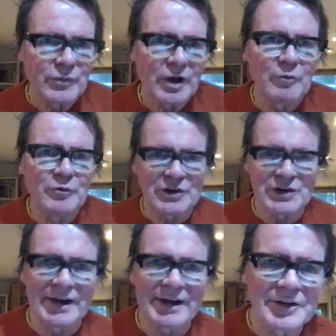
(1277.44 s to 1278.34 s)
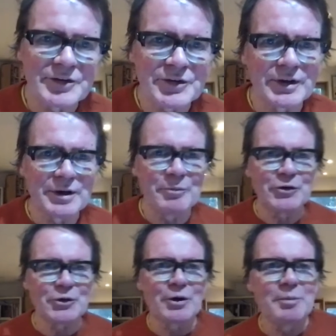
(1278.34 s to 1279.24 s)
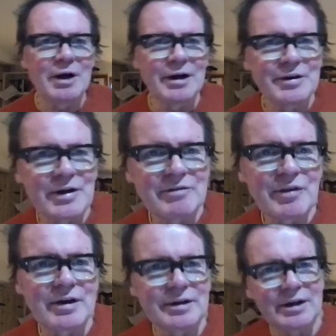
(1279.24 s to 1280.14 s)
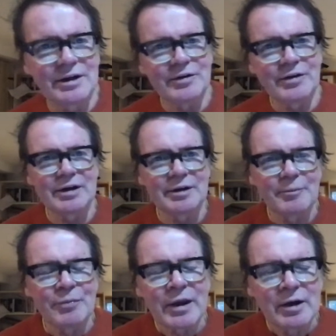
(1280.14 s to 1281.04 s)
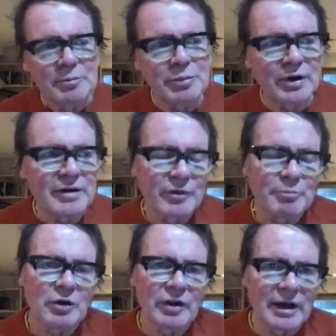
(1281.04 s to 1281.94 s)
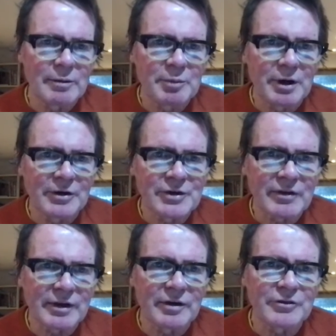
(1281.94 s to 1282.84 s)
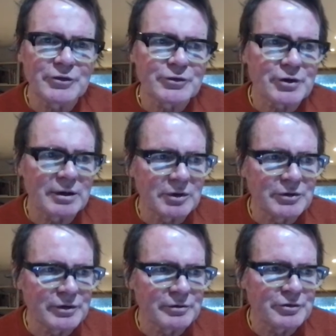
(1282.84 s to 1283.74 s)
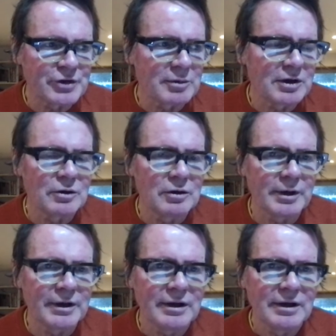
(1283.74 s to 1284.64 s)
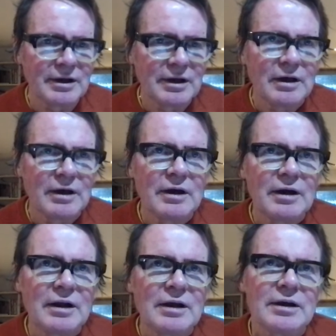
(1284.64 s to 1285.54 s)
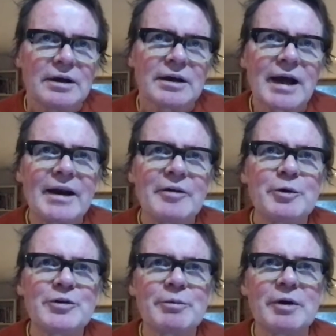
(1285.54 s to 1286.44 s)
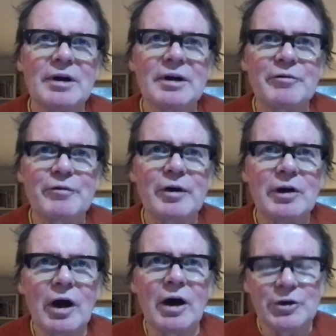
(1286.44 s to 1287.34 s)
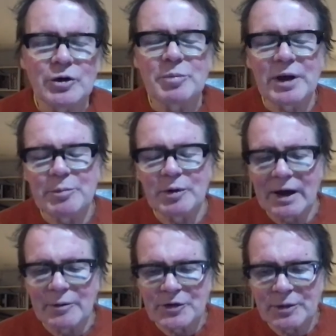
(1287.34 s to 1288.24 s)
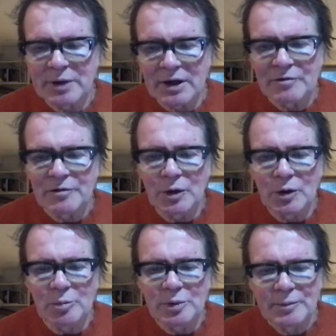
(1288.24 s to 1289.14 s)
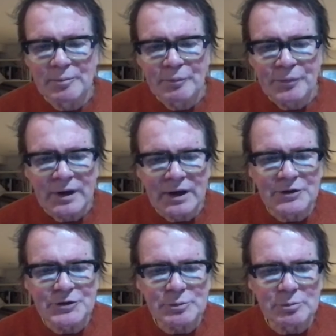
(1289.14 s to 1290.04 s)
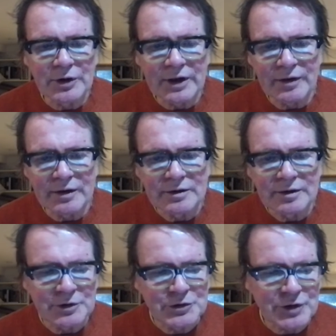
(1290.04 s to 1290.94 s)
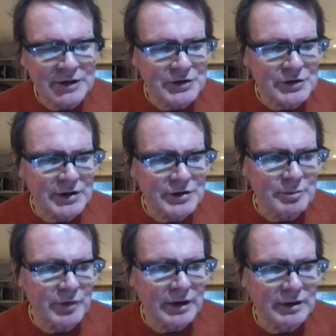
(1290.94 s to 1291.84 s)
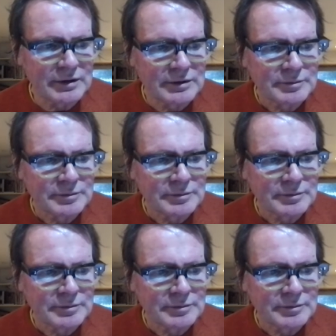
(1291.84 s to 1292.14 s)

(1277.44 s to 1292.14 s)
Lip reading: obviously against the Tory parties and everything, but the Labour Party. I think the treatment of Jeremy Corbyn kind of was for a lot of young people, that was a bit of hope in somebody that was trying to say something,